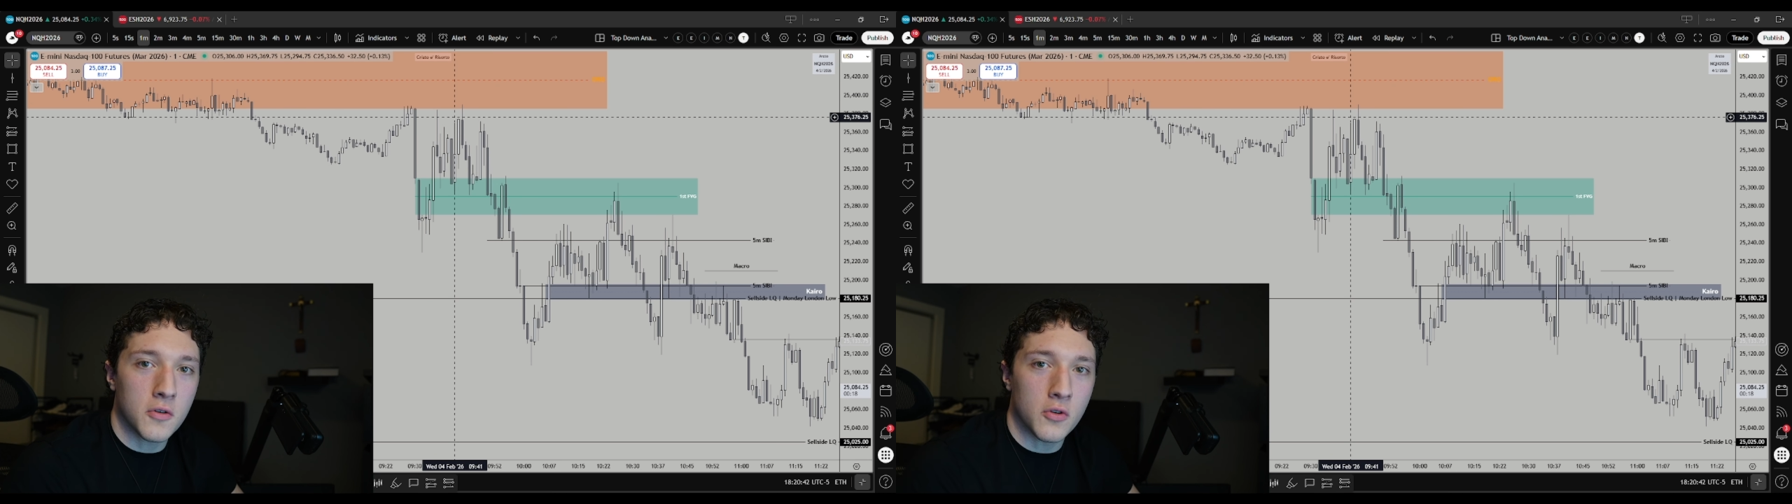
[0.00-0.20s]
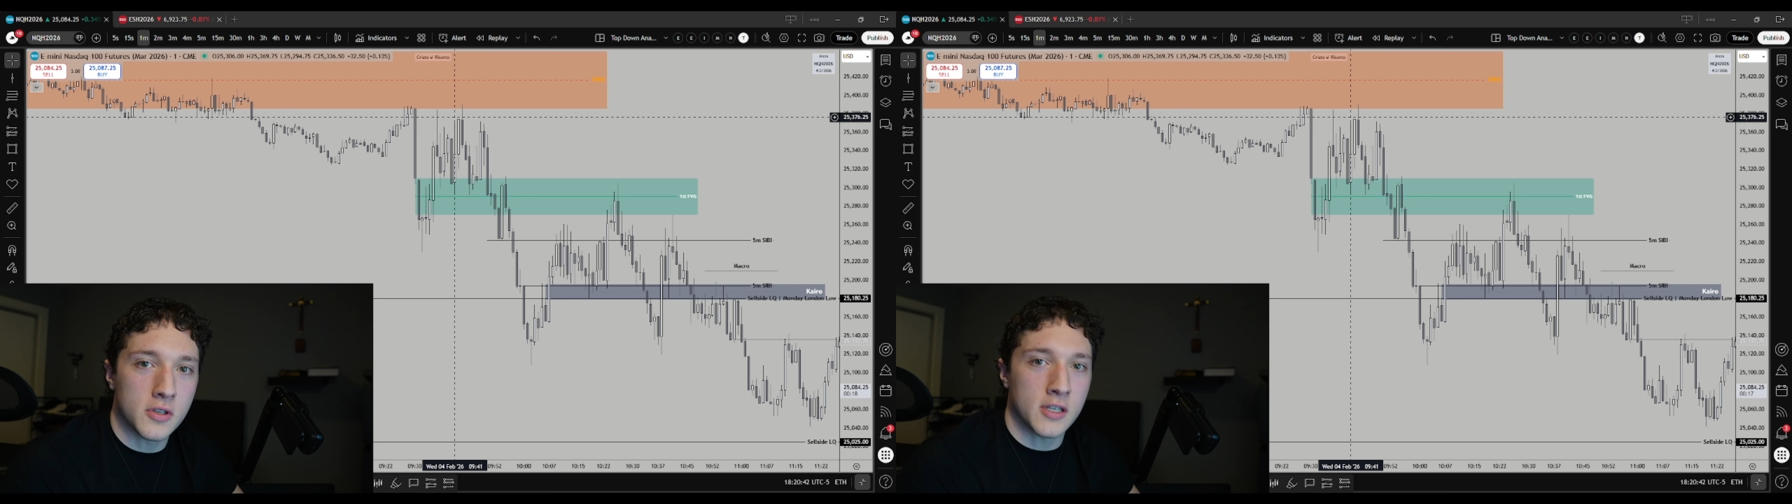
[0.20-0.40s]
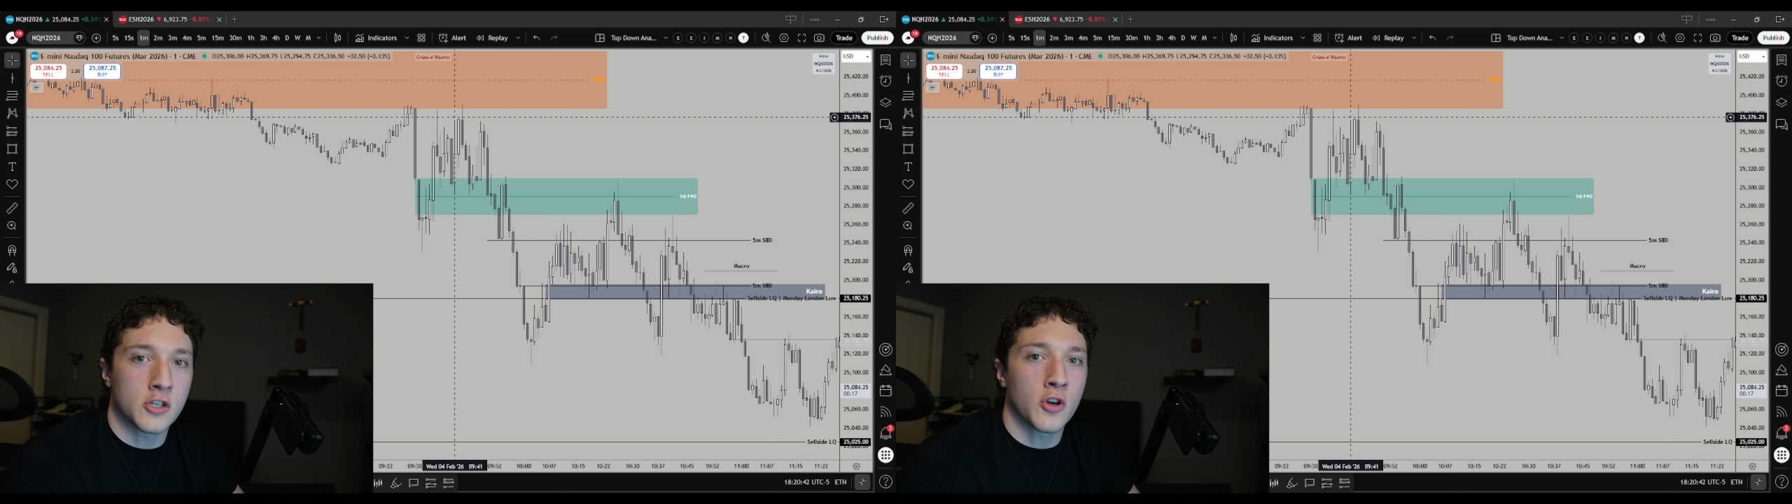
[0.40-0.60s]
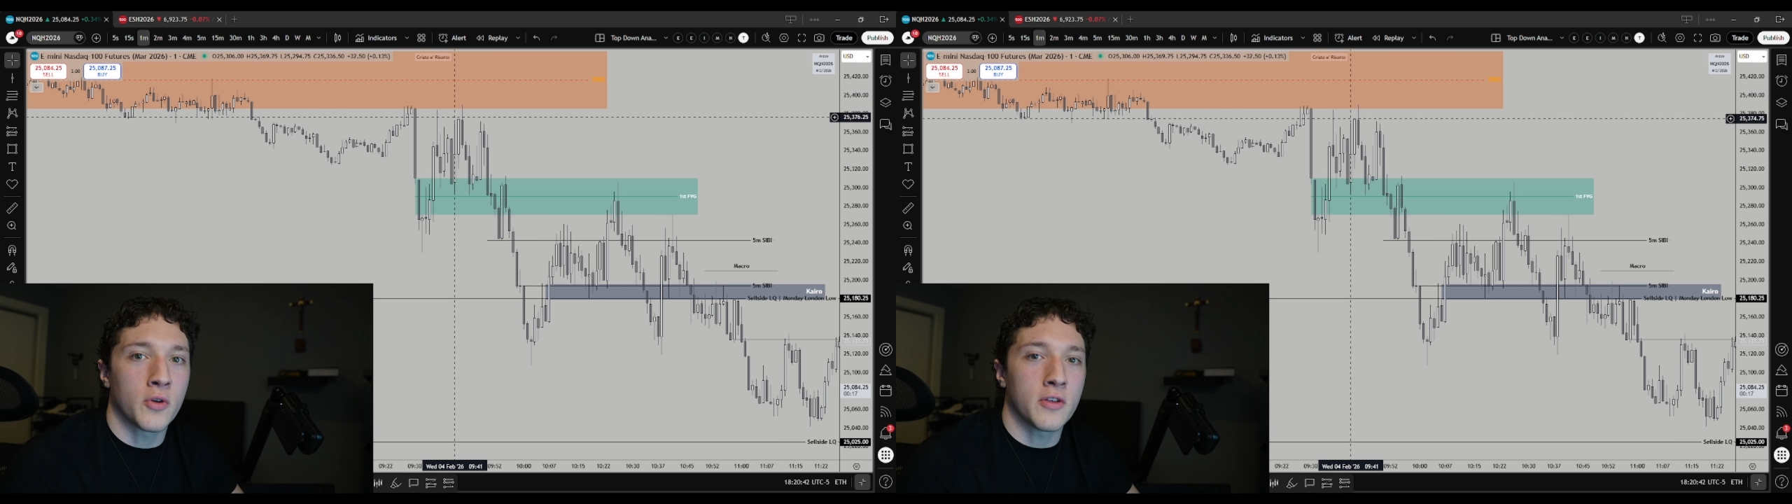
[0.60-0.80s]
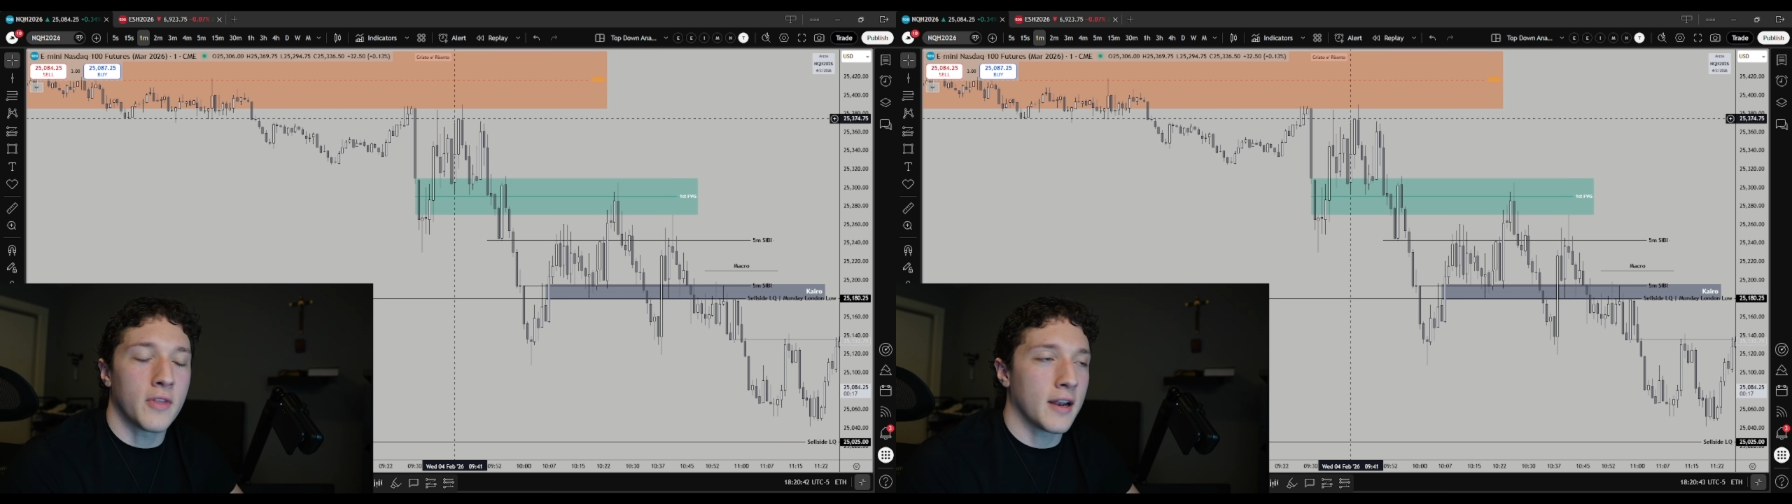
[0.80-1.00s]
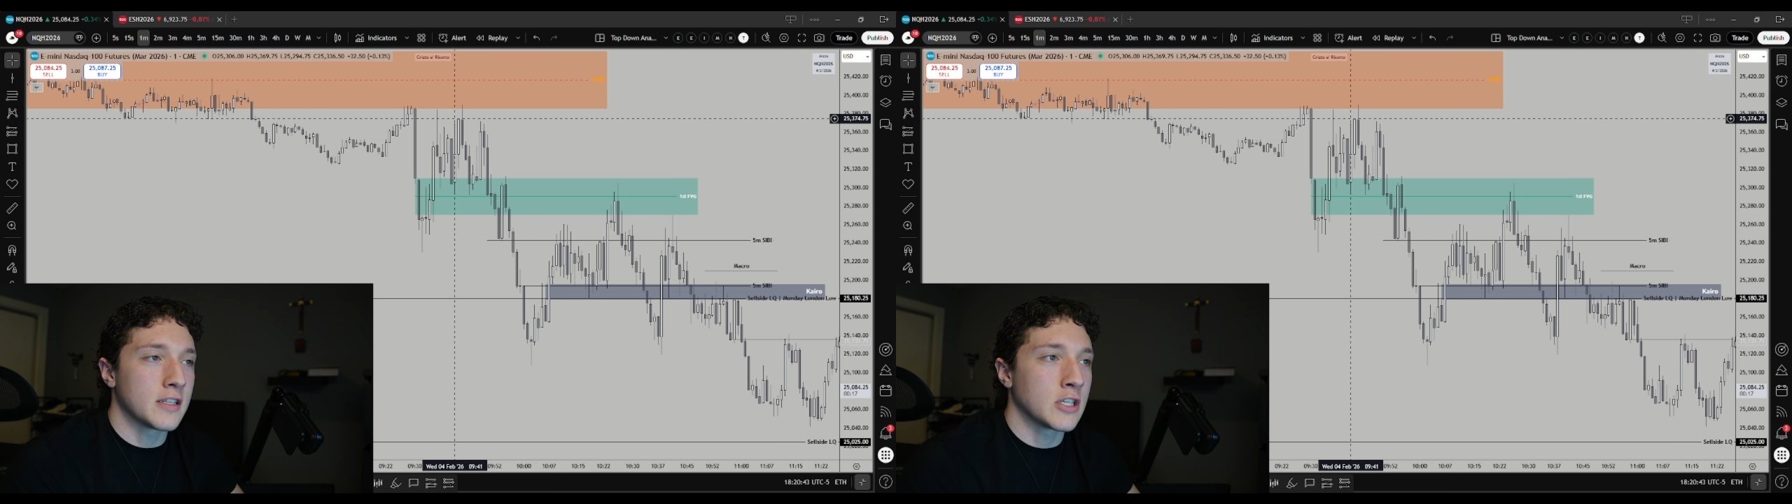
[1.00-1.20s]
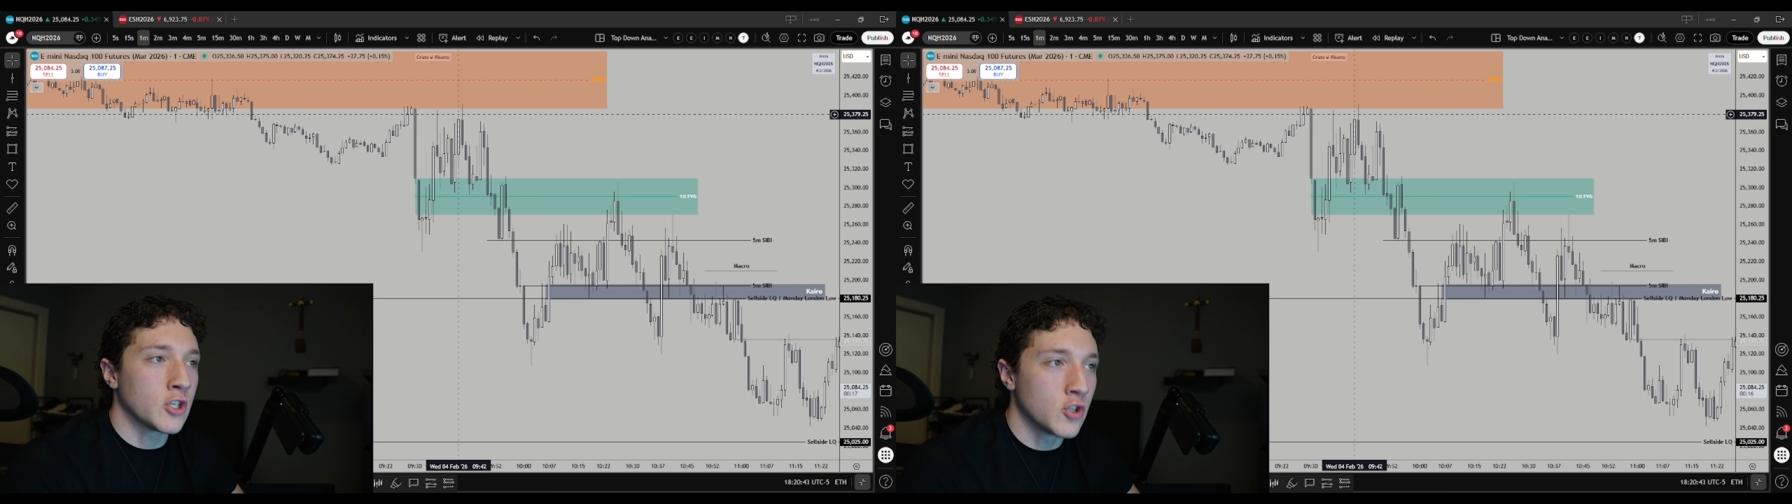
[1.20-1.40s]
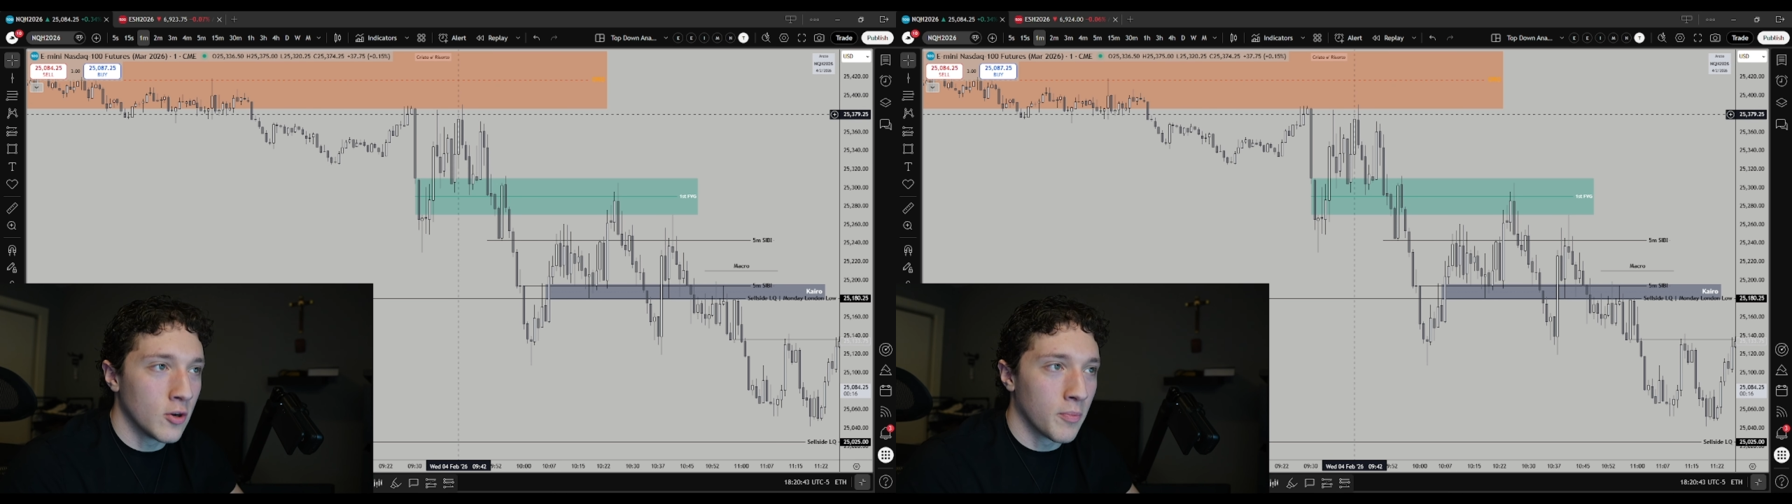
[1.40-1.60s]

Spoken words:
or is it showing you that it's super